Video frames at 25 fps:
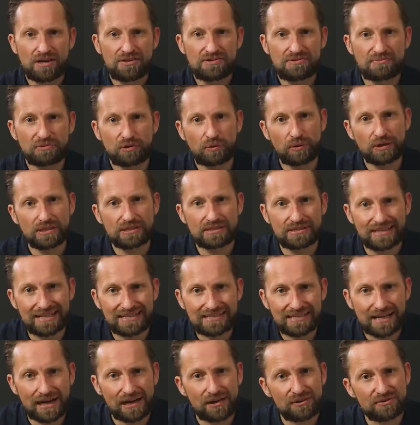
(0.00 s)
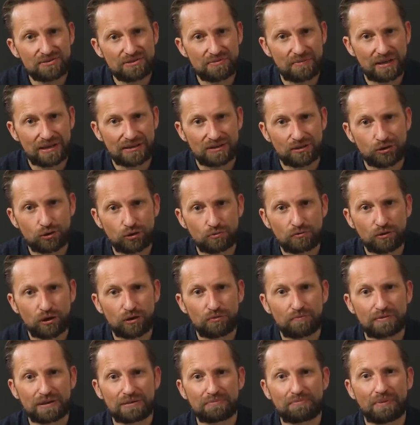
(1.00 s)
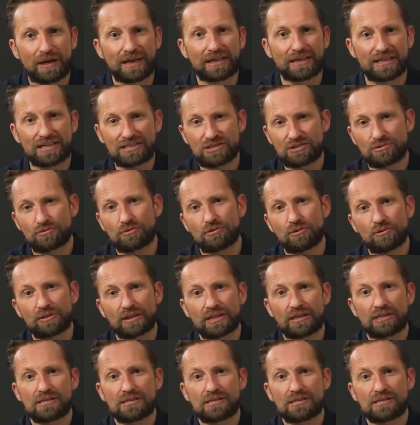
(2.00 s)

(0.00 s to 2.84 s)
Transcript: Some quick details about the Hublot Big Bang Integral.